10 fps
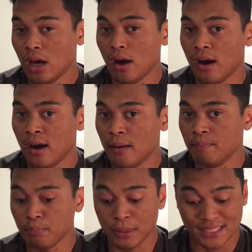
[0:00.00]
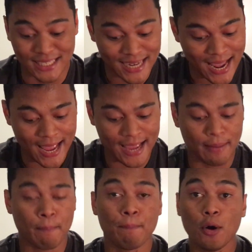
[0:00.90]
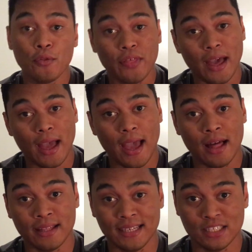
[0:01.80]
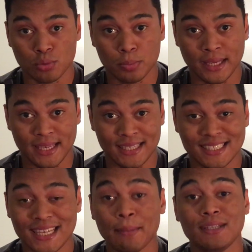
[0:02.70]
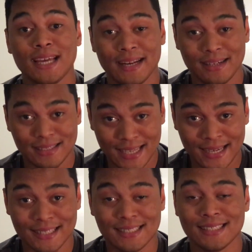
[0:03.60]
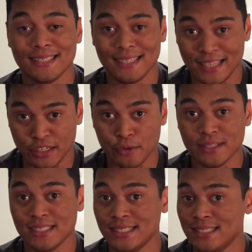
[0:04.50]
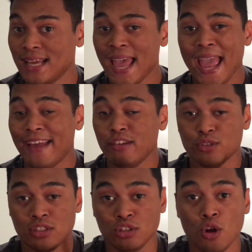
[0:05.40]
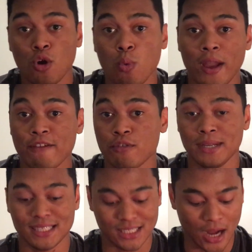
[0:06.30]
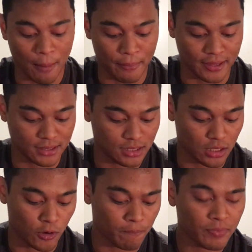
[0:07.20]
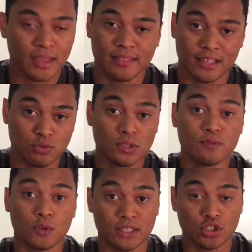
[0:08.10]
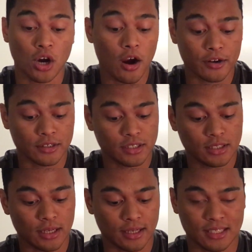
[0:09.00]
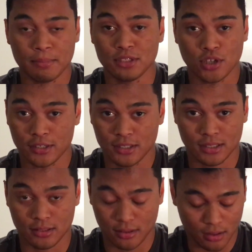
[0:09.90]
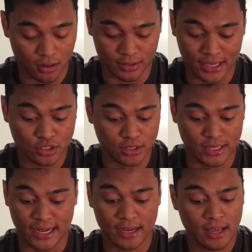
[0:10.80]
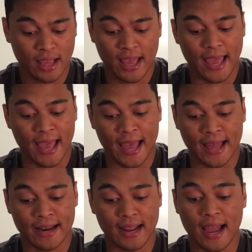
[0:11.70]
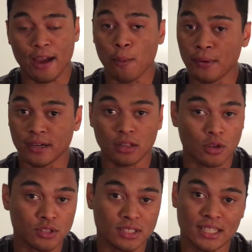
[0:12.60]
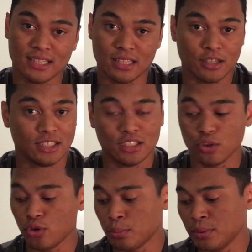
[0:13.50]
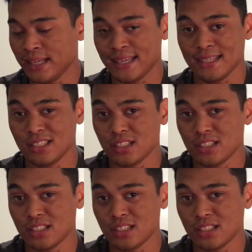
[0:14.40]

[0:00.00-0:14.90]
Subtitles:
But today, both LEDs were blinking simultaneously in unison, and there was no way for me to stop it. So this was fully charged because I've been charging it all yesterday. And I opened and closed it, and they still were blinking.